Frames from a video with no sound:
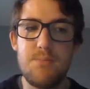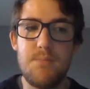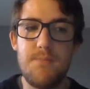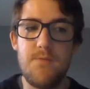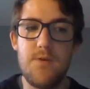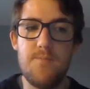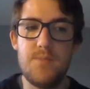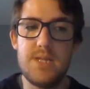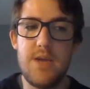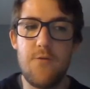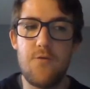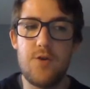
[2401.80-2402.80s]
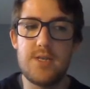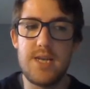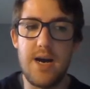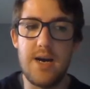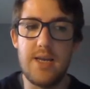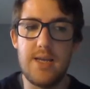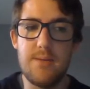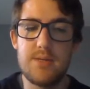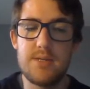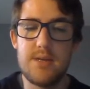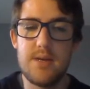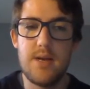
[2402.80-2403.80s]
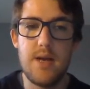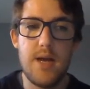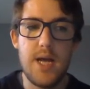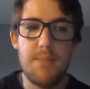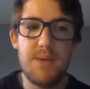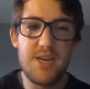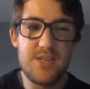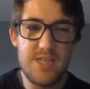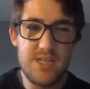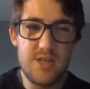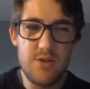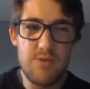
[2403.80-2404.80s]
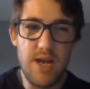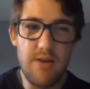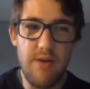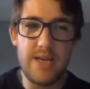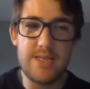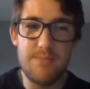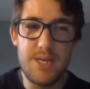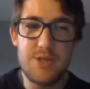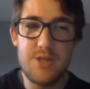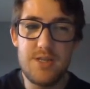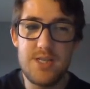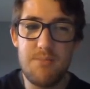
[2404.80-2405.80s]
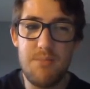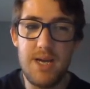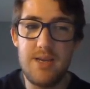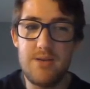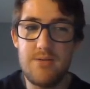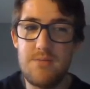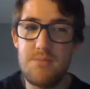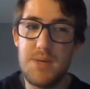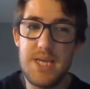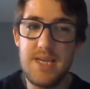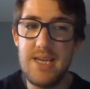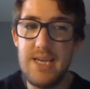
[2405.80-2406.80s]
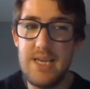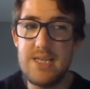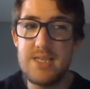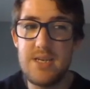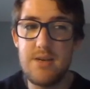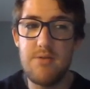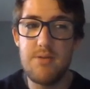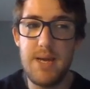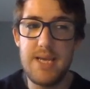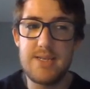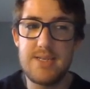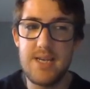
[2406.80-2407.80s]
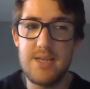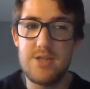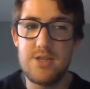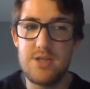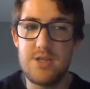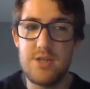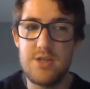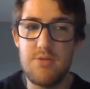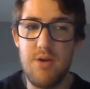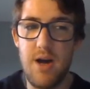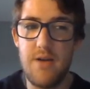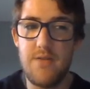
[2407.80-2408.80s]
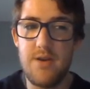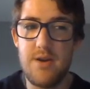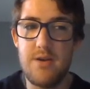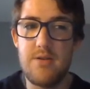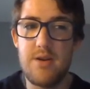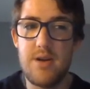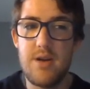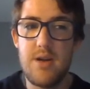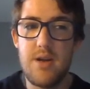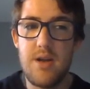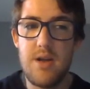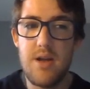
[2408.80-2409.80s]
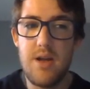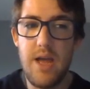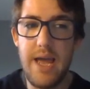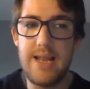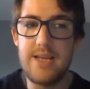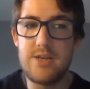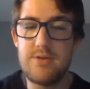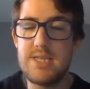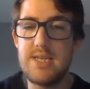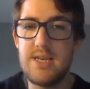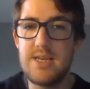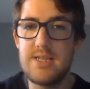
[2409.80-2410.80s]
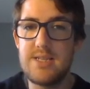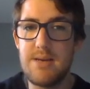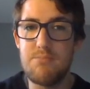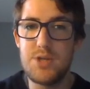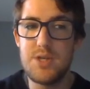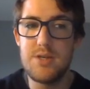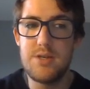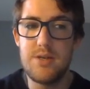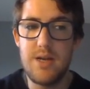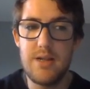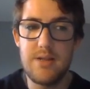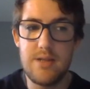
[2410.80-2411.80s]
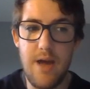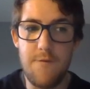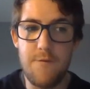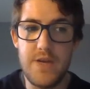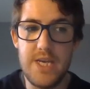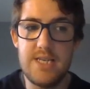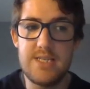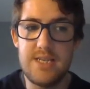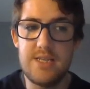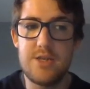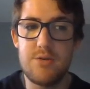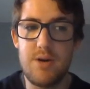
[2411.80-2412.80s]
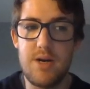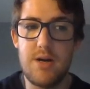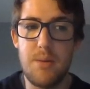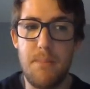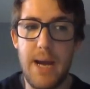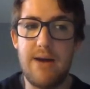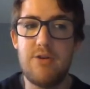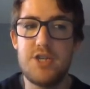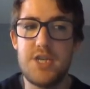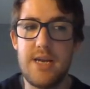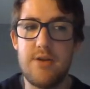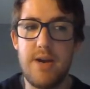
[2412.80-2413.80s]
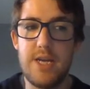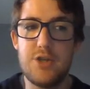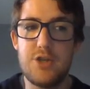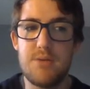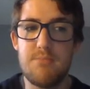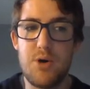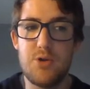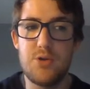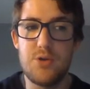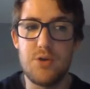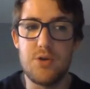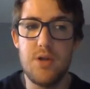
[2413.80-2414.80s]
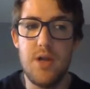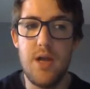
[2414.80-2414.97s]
from different types. Because there's no direct emissions, it might be easier and make sense just to do other electricity consumption, and then that feeds into our power generation module.